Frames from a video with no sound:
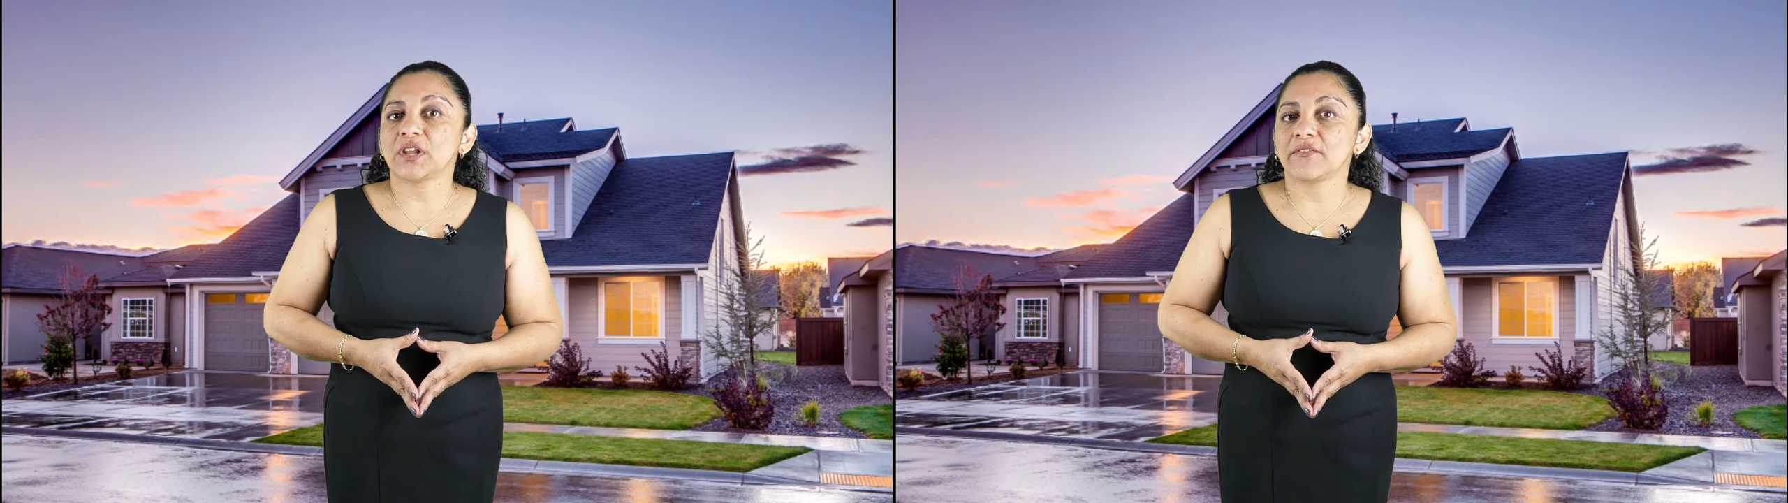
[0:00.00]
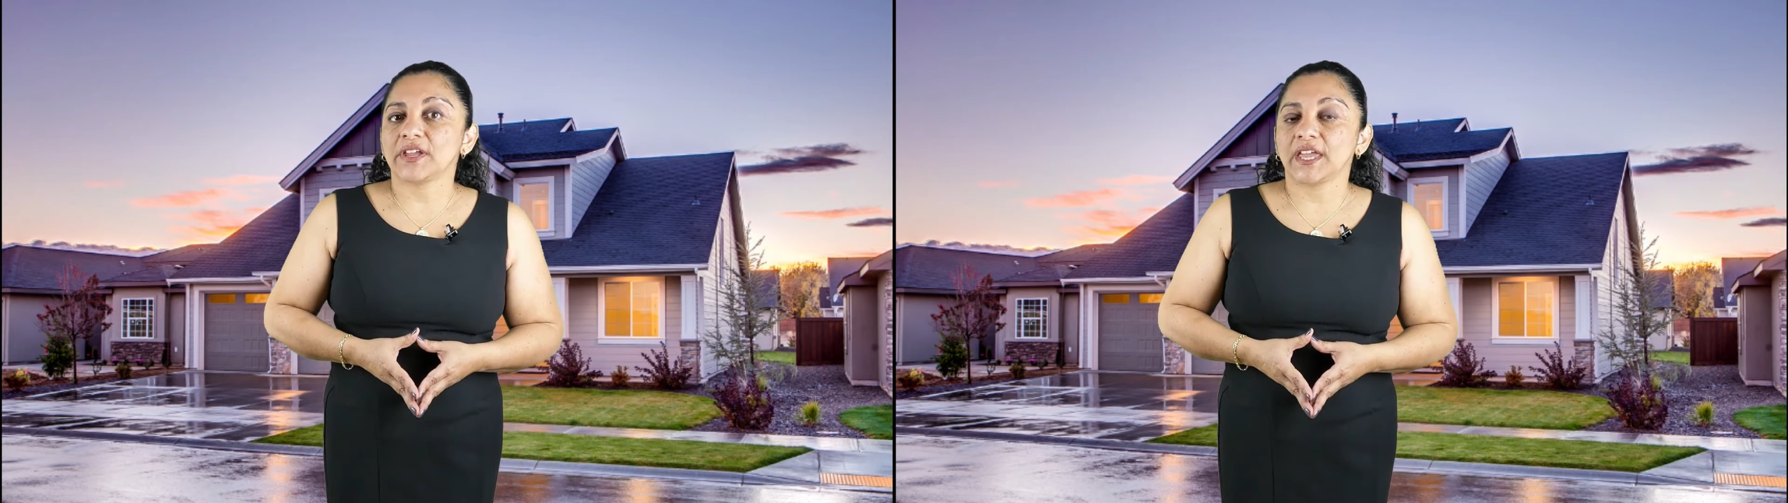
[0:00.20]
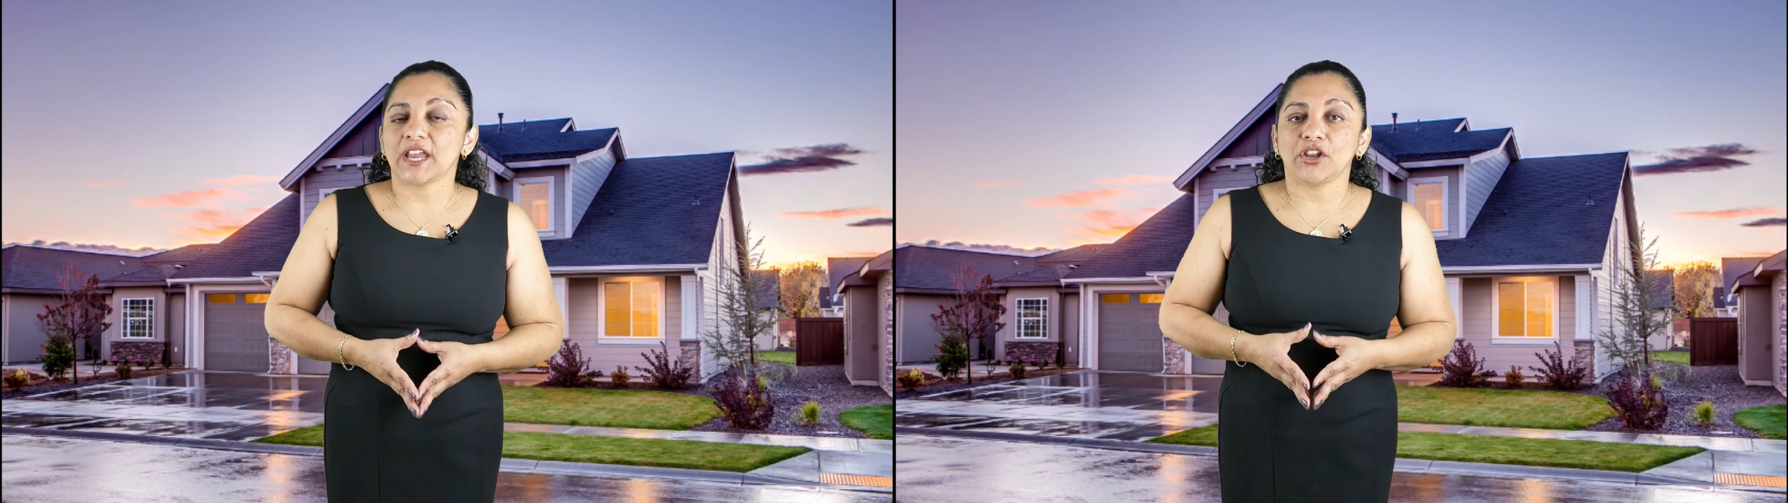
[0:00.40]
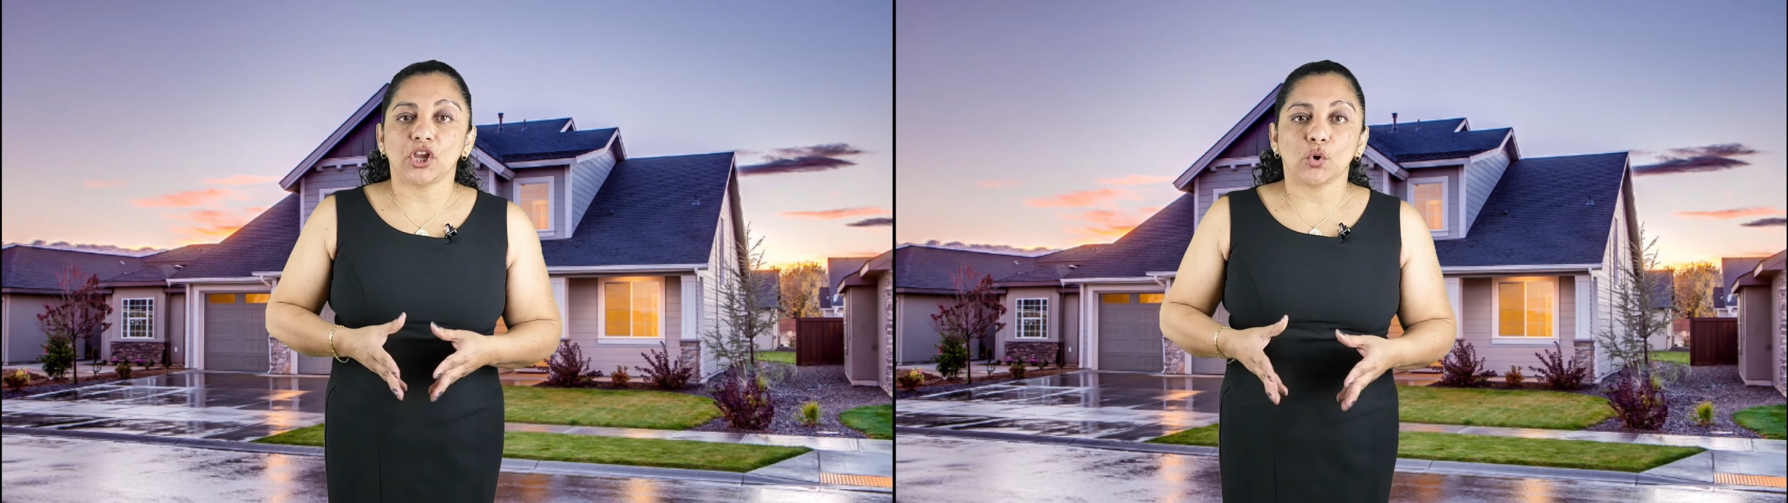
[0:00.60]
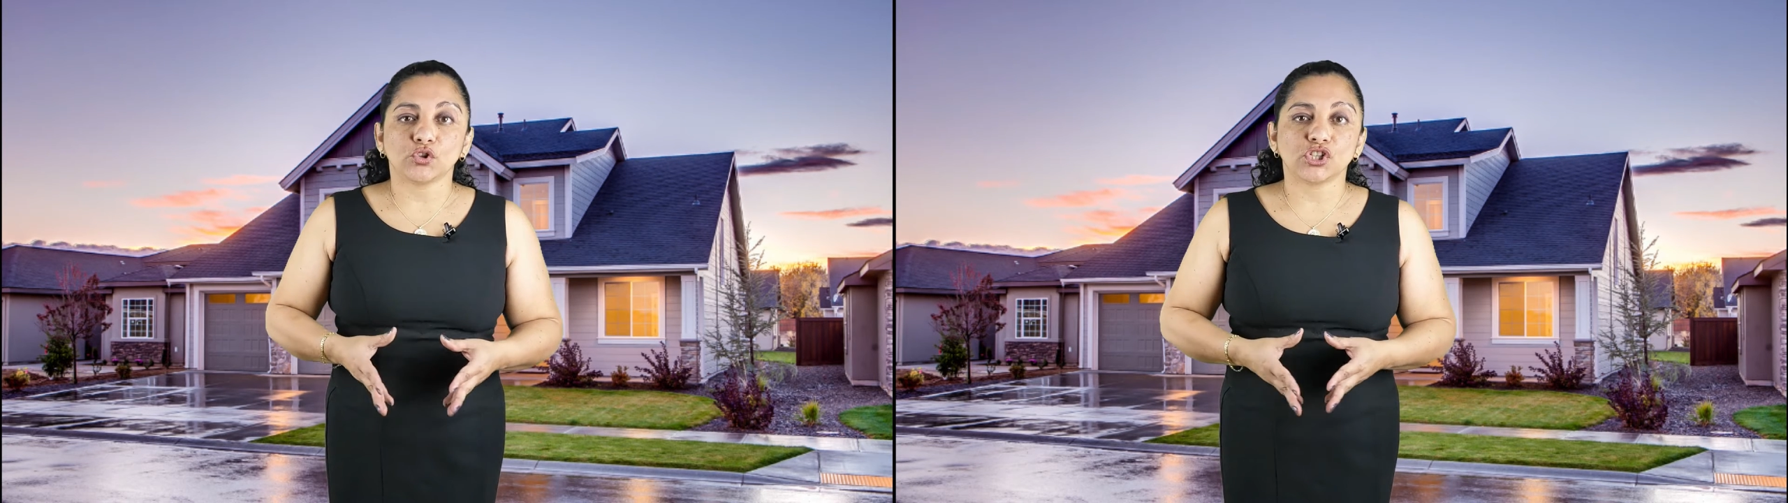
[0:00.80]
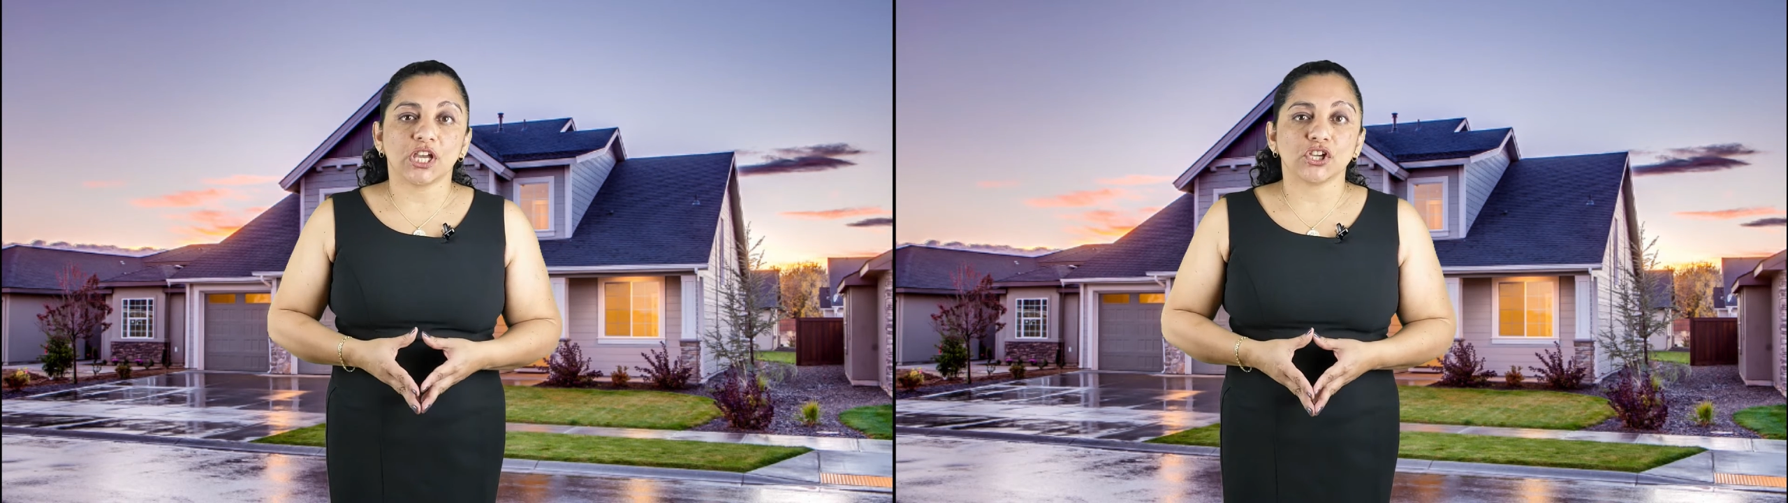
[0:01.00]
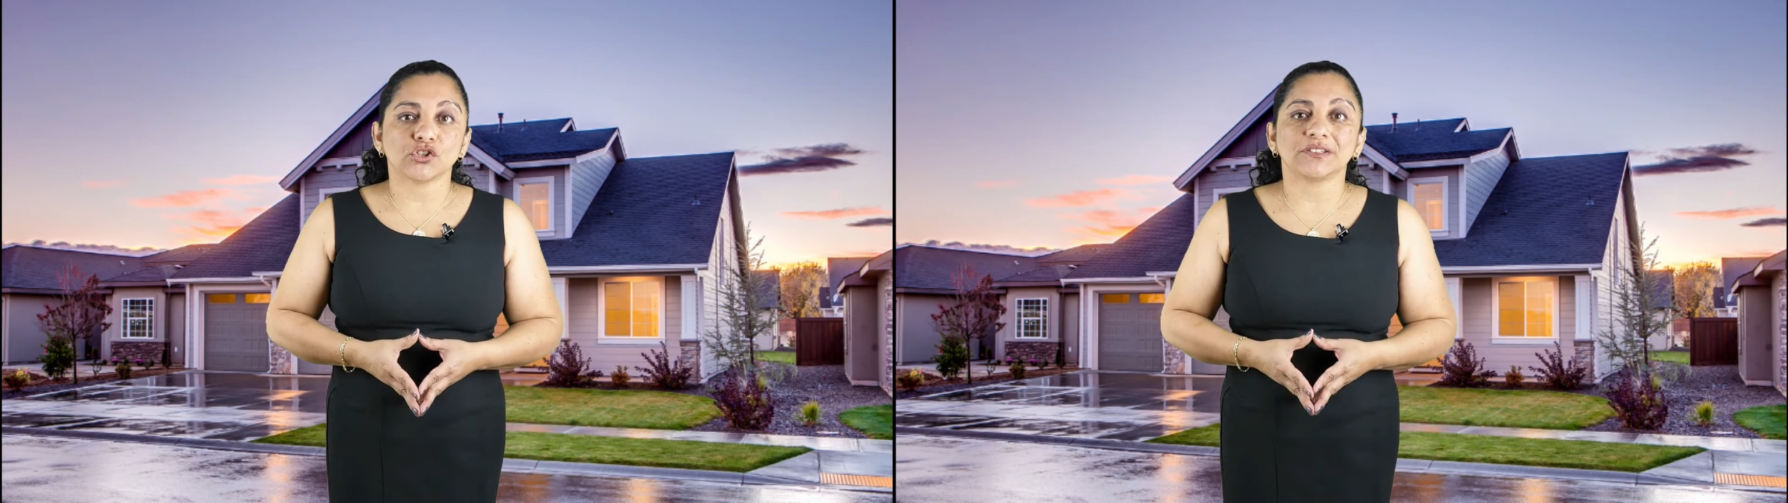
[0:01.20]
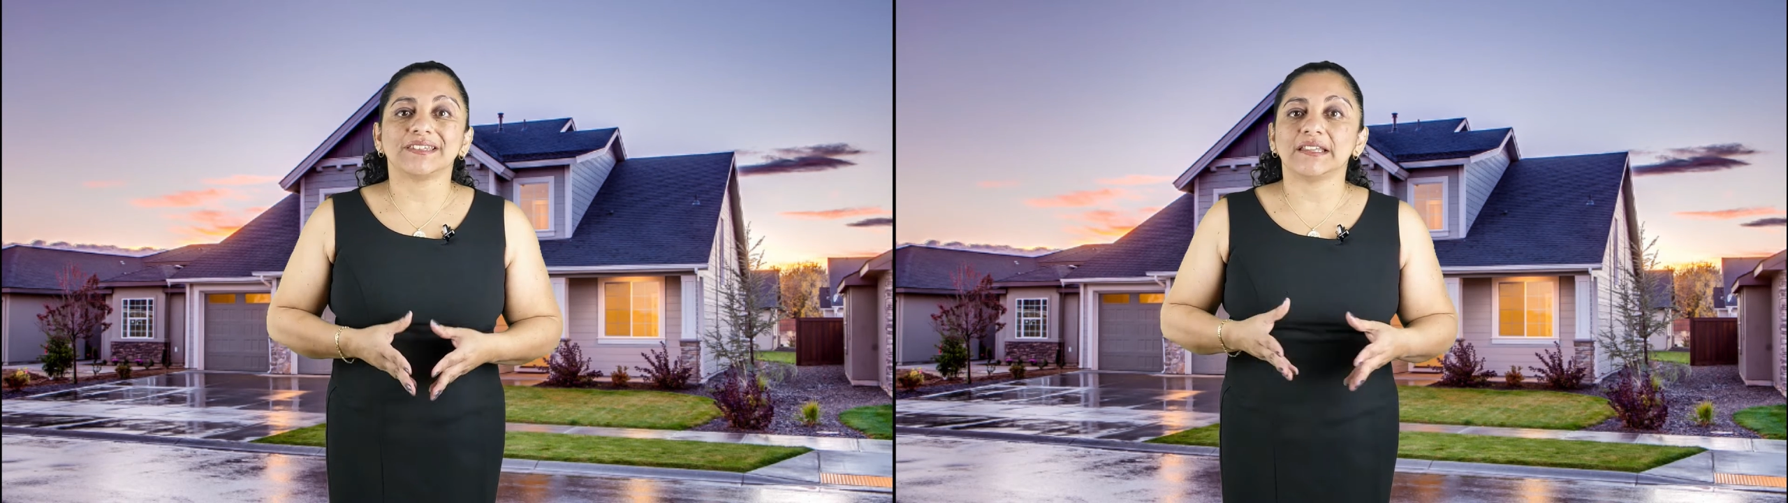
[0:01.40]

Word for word: to navigate and negotiations